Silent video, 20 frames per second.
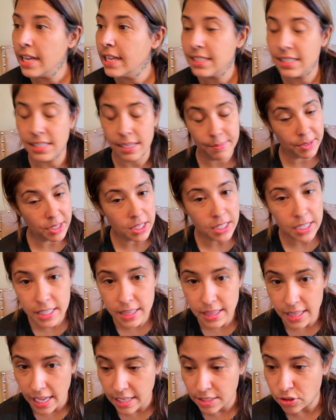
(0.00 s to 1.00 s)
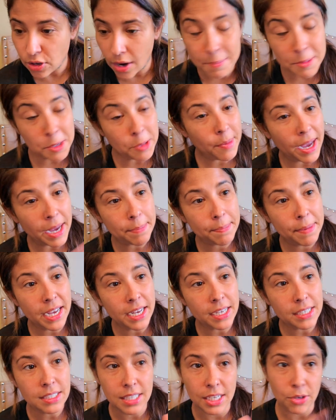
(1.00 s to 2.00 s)
Typically they drop their
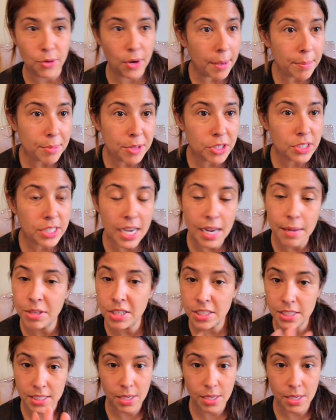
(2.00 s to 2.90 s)
backpacks, they grab their tablets.